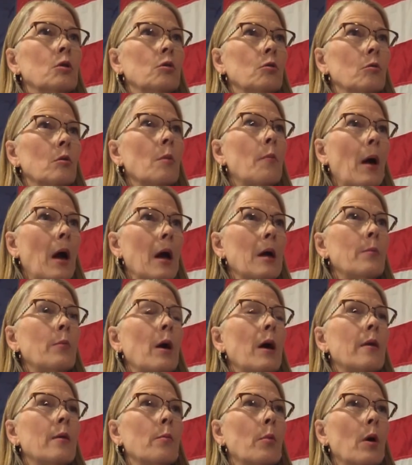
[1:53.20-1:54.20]
to
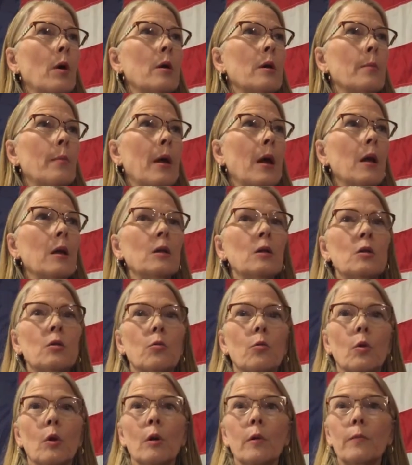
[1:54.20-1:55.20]
abide by the party
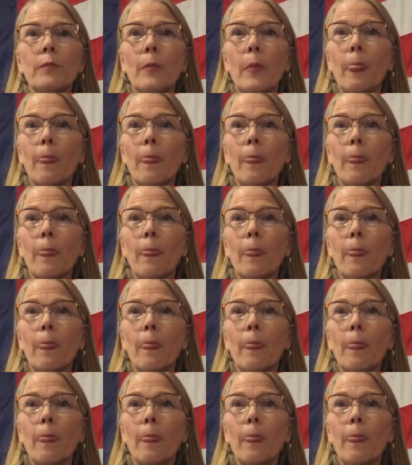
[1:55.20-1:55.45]
balance rule.